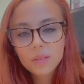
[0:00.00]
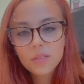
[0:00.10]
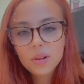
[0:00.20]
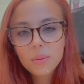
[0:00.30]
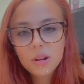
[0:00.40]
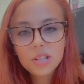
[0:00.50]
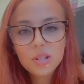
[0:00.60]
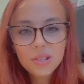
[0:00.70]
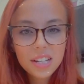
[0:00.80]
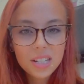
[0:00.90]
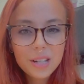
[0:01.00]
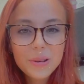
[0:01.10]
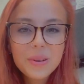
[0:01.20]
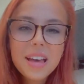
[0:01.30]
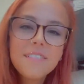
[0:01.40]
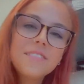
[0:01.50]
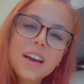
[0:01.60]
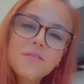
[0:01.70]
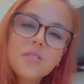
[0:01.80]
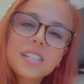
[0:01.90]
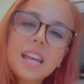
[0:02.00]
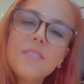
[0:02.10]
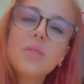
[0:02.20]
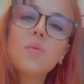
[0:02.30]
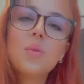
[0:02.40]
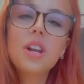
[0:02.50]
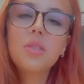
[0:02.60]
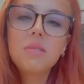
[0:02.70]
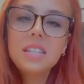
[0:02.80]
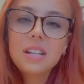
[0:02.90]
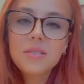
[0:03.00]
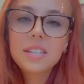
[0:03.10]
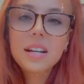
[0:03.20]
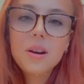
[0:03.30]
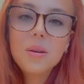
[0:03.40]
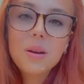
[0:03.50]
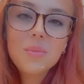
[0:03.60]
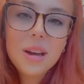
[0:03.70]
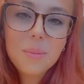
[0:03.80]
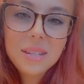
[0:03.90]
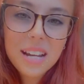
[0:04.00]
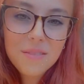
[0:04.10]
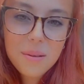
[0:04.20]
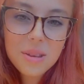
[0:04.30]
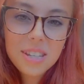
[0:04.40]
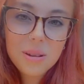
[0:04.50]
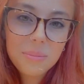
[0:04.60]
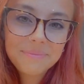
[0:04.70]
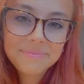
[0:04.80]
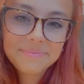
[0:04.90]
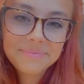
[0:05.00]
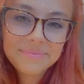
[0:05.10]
Phone number is 262-547-1300, and we hope to hear from you soon.